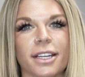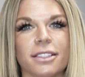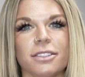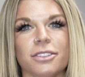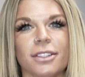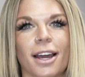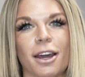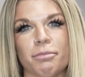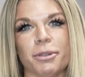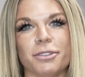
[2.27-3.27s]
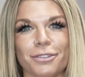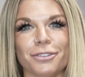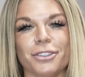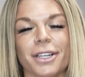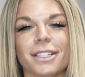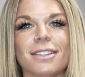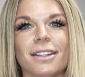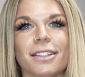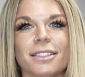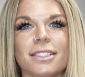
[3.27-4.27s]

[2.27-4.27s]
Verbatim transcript: dietitian at Pursuit Training Center.